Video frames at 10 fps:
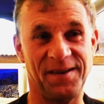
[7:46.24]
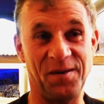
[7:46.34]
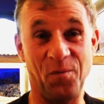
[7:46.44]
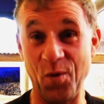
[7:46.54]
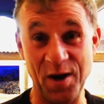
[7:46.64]

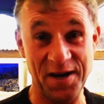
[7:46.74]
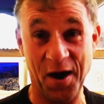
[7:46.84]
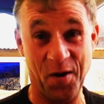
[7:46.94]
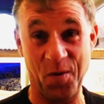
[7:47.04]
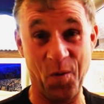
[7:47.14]
we
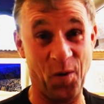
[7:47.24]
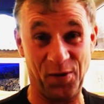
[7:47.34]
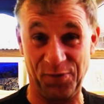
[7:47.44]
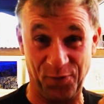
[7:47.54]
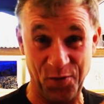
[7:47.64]
know what
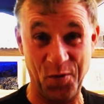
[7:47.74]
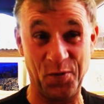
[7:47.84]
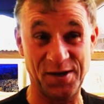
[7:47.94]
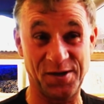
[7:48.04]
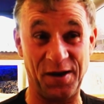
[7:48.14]
the food
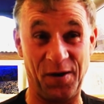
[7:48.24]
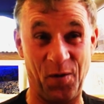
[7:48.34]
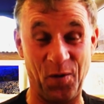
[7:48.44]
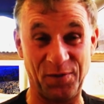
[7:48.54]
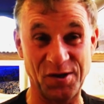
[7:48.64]
is.
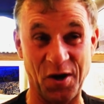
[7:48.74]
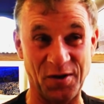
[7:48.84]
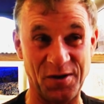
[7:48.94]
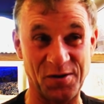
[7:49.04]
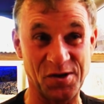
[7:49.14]
All of a
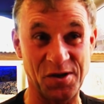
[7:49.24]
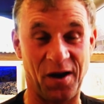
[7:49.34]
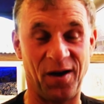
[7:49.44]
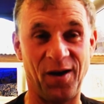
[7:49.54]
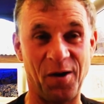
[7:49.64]
sudden you just,
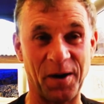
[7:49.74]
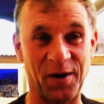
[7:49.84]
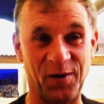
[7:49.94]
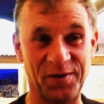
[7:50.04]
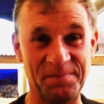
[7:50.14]
oh my
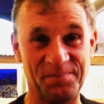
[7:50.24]
god,